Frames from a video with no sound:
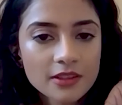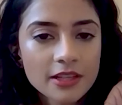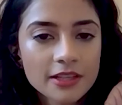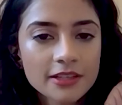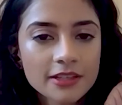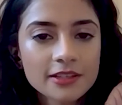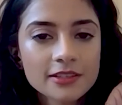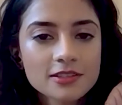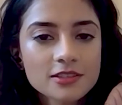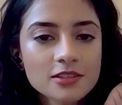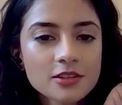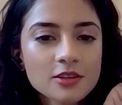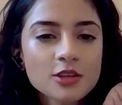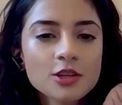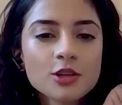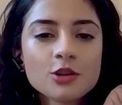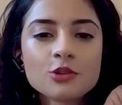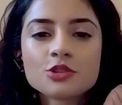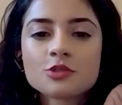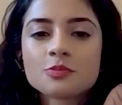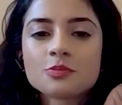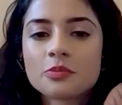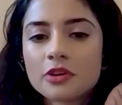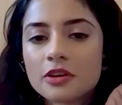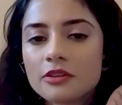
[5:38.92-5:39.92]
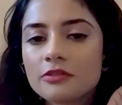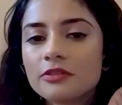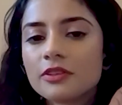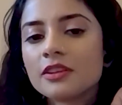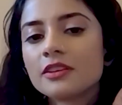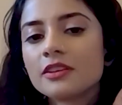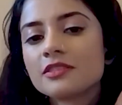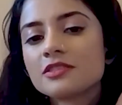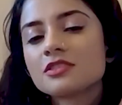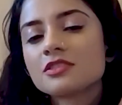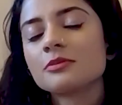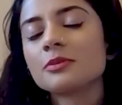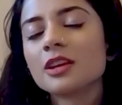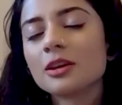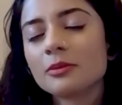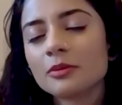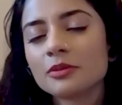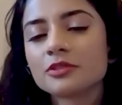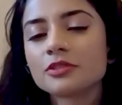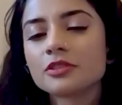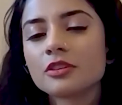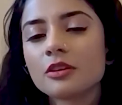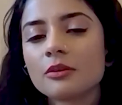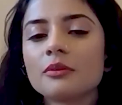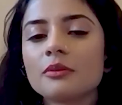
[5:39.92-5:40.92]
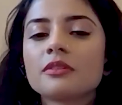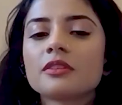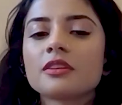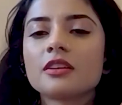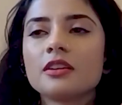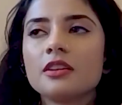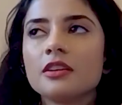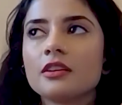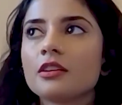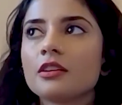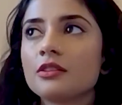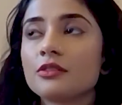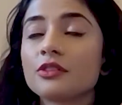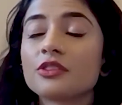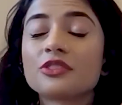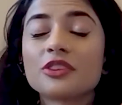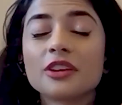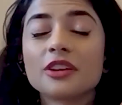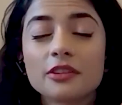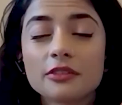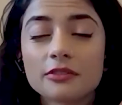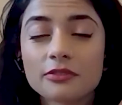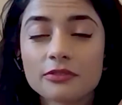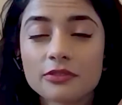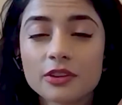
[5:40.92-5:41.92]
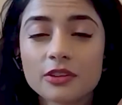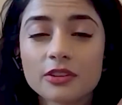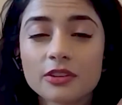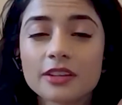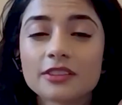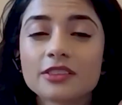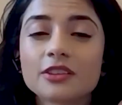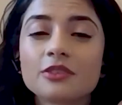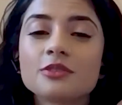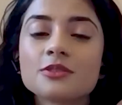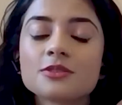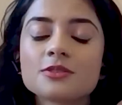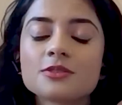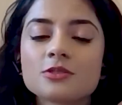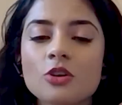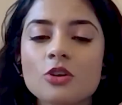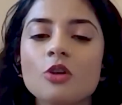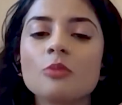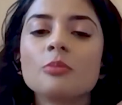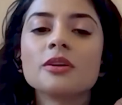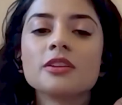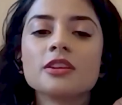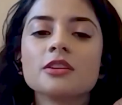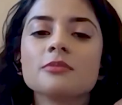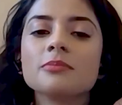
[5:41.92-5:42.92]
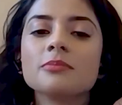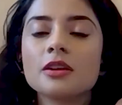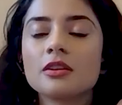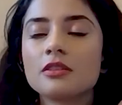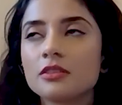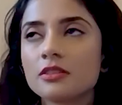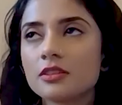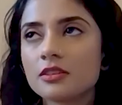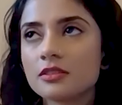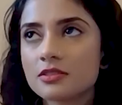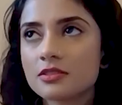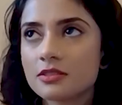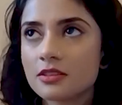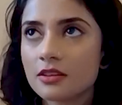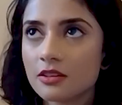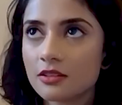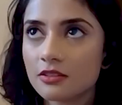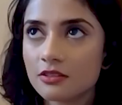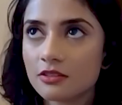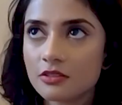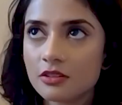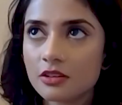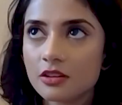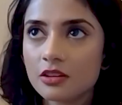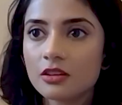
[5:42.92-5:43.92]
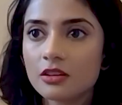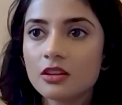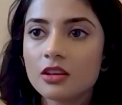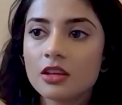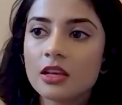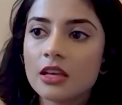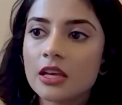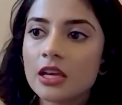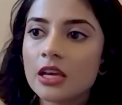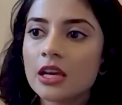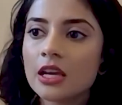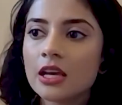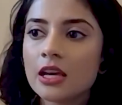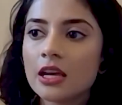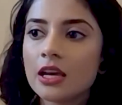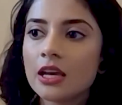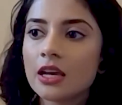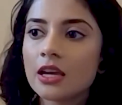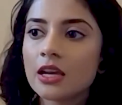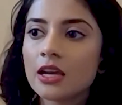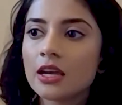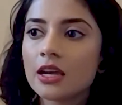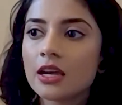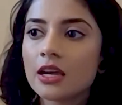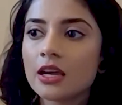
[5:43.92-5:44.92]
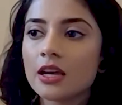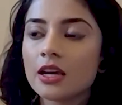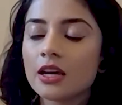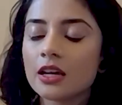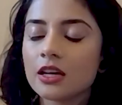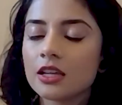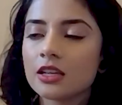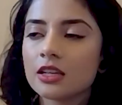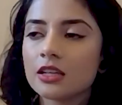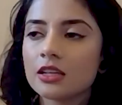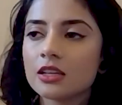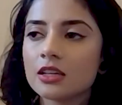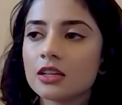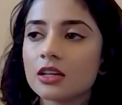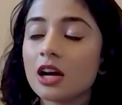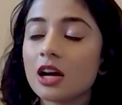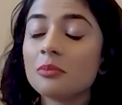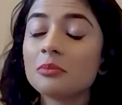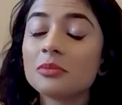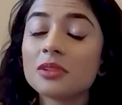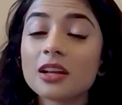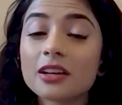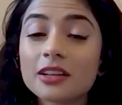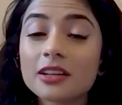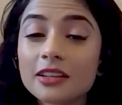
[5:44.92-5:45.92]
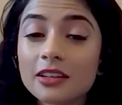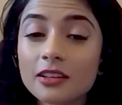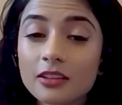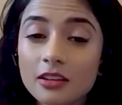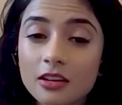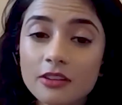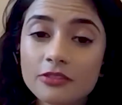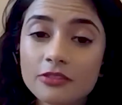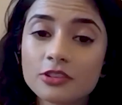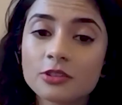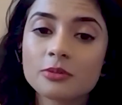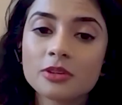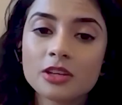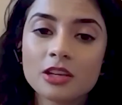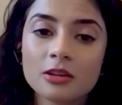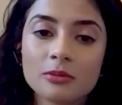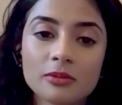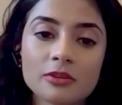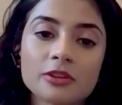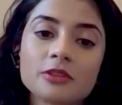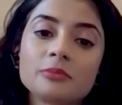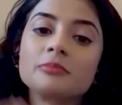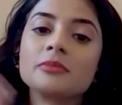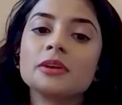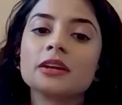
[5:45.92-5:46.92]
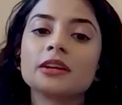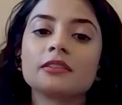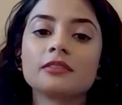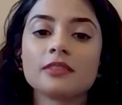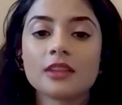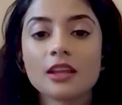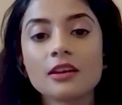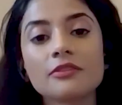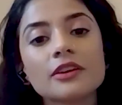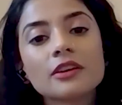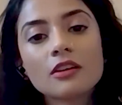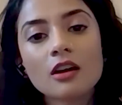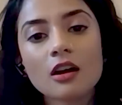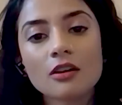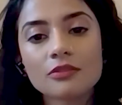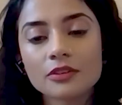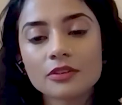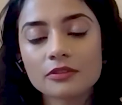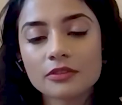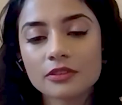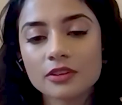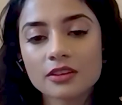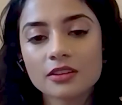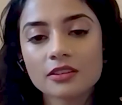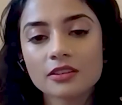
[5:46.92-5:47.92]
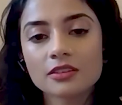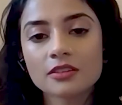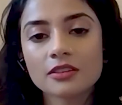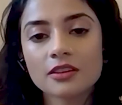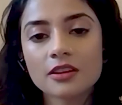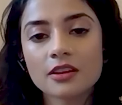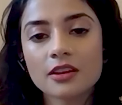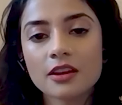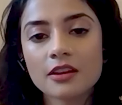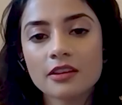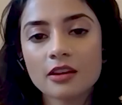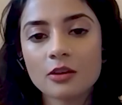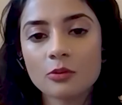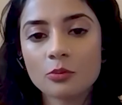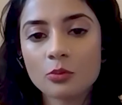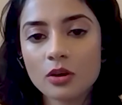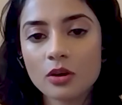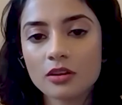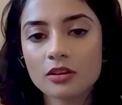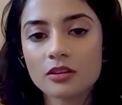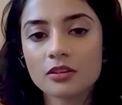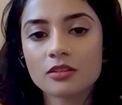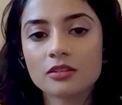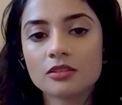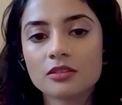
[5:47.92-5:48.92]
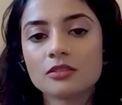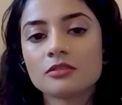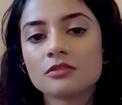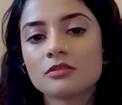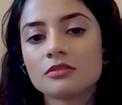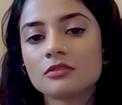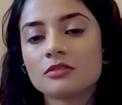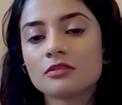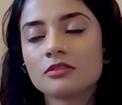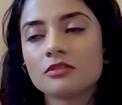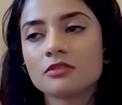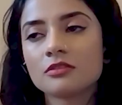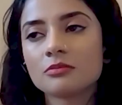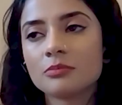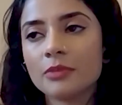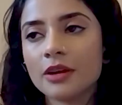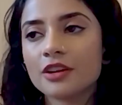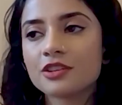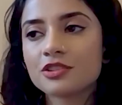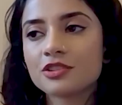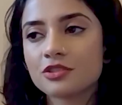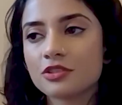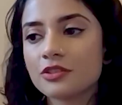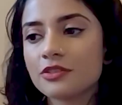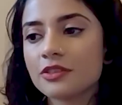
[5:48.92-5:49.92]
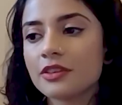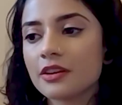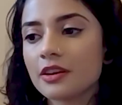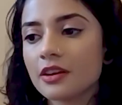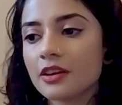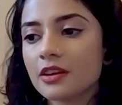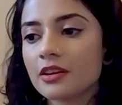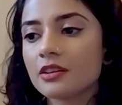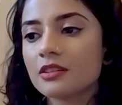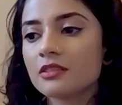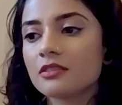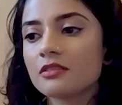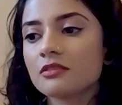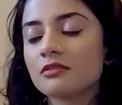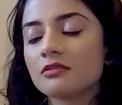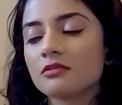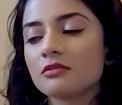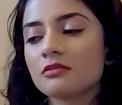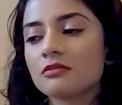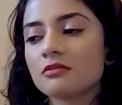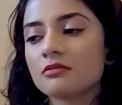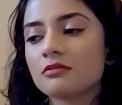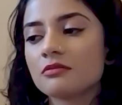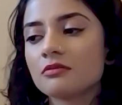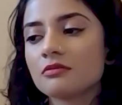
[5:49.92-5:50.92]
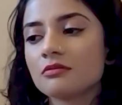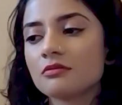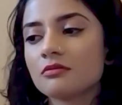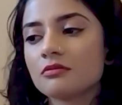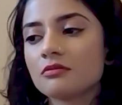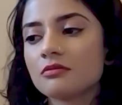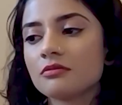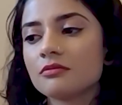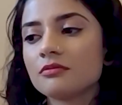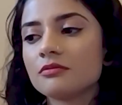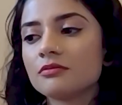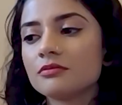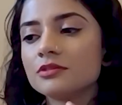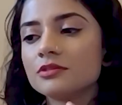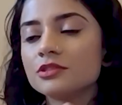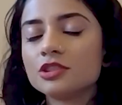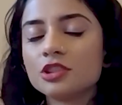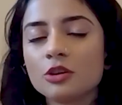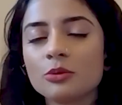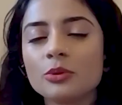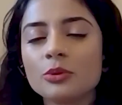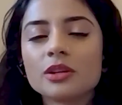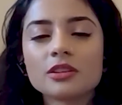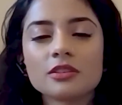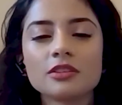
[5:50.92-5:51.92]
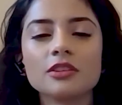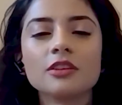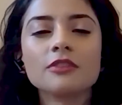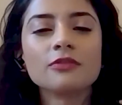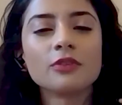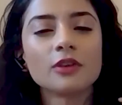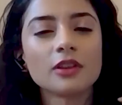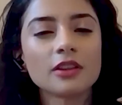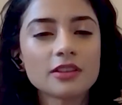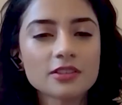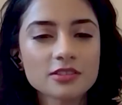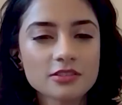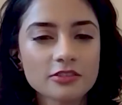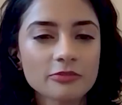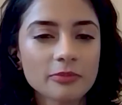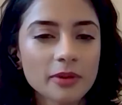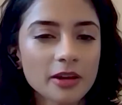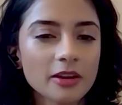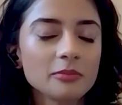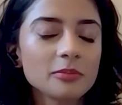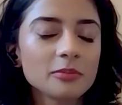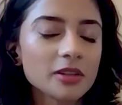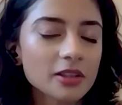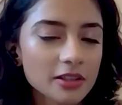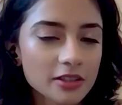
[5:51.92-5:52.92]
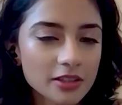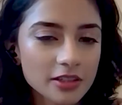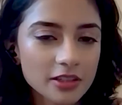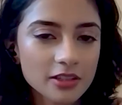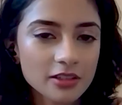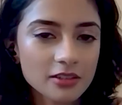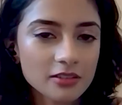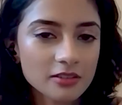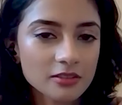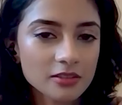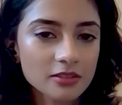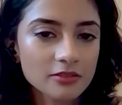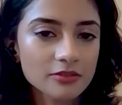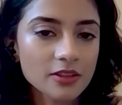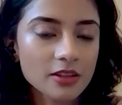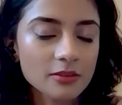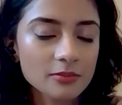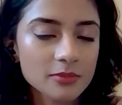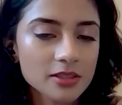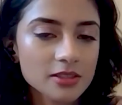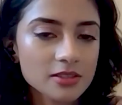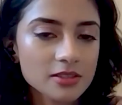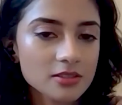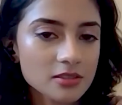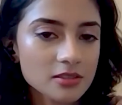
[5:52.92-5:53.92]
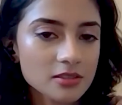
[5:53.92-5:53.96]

Like, it's a huge privilege to be able to go into any kind of creative field. Like, there's so many barriers to entry, and I'm lucky enough to be able to make a living off of it. And I want to make sure that I do it to the fullest of my ability, if that makes